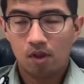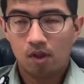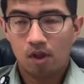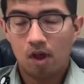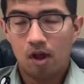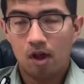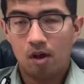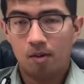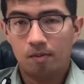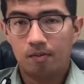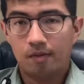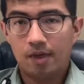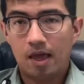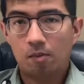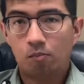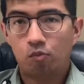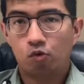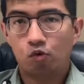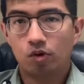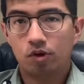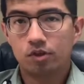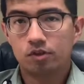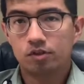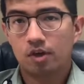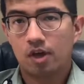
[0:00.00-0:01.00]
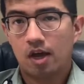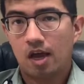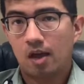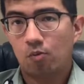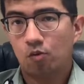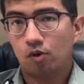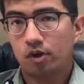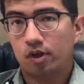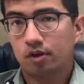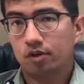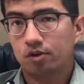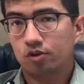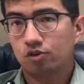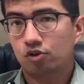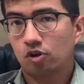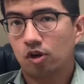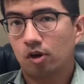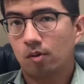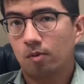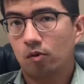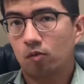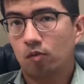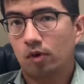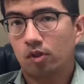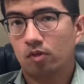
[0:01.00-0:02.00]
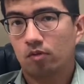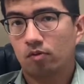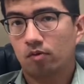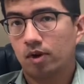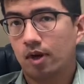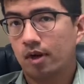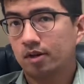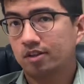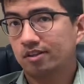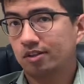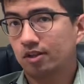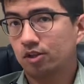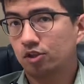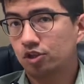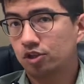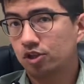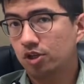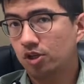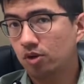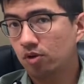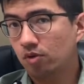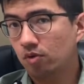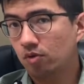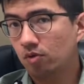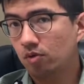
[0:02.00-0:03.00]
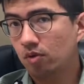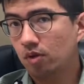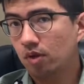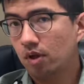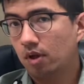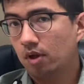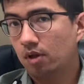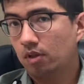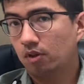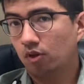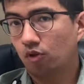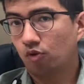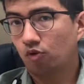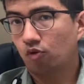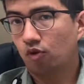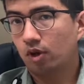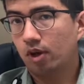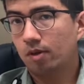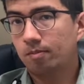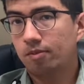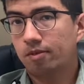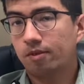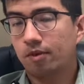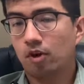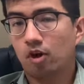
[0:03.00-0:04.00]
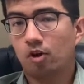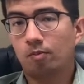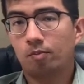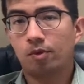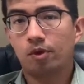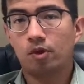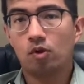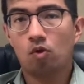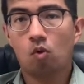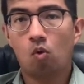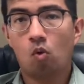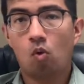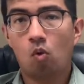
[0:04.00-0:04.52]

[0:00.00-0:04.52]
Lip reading: At that point in time, we can determine whether or not to continue the cream therapy,